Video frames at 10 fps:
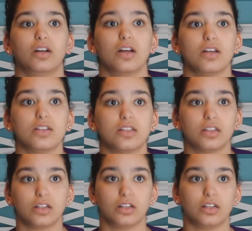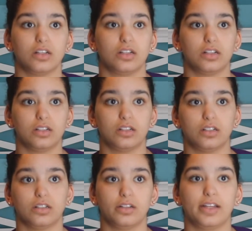because the
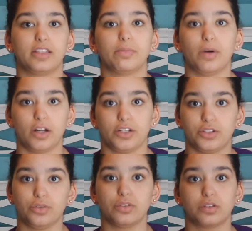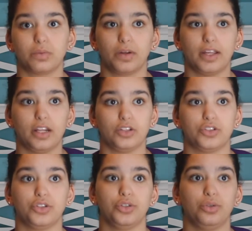bodysuits were getting
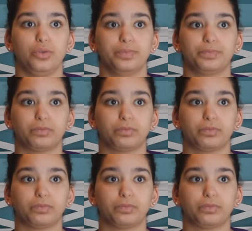too